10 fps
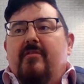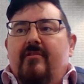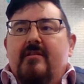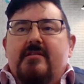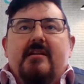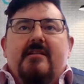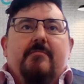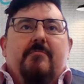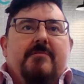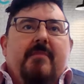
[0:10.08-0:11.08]
from a
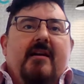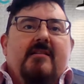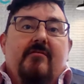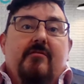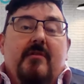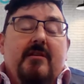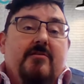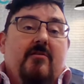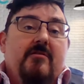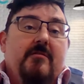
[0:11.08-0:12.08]
360 perspective of
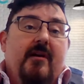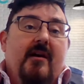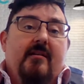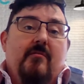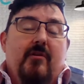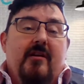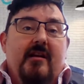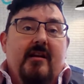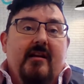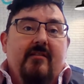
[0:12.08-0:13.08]
Windows Autopilot and what
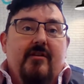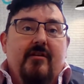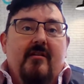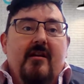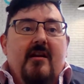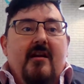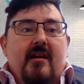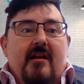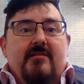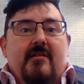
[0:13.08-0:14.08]
it can give you
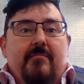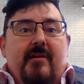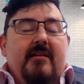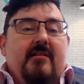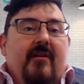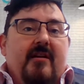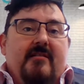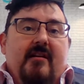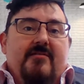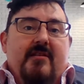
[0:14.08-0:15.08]
is complete
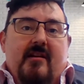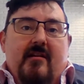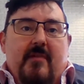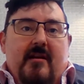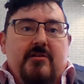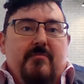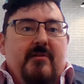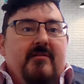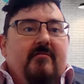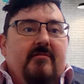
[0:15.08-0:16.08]
device lifecycle
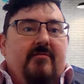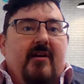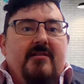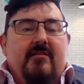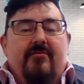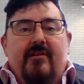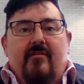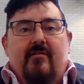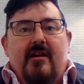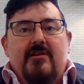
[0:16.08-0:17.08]
management, device
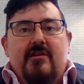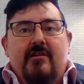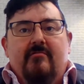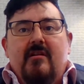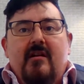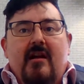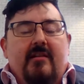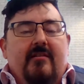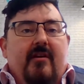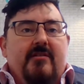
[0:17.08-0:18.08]
configuration,
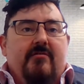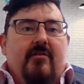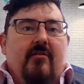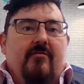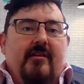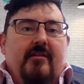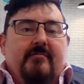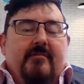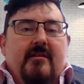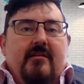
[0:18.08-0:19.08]
and device recovery.
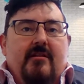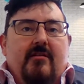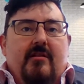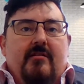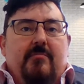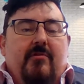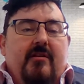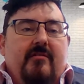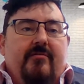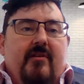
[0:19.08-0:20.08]
You can deploy
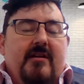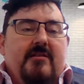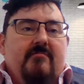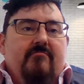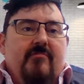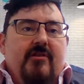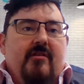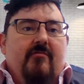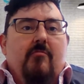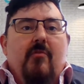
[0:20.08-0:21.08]
your device, you
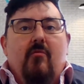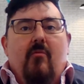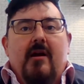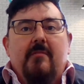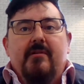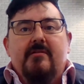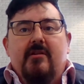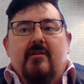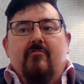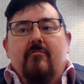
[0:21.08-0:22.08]
can remote wipe it,
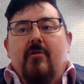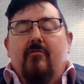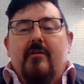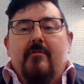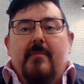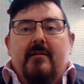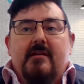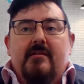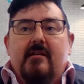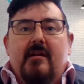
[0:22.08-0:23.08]
you can remote
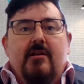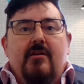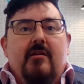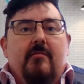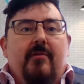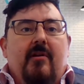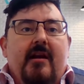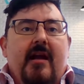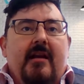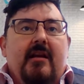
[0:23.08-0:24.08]
rebuild it, and you can
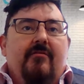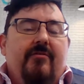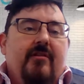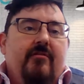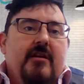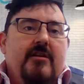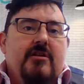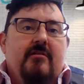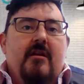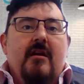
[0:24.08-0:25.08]
apply any
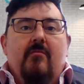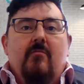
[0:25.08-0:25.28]
configuration,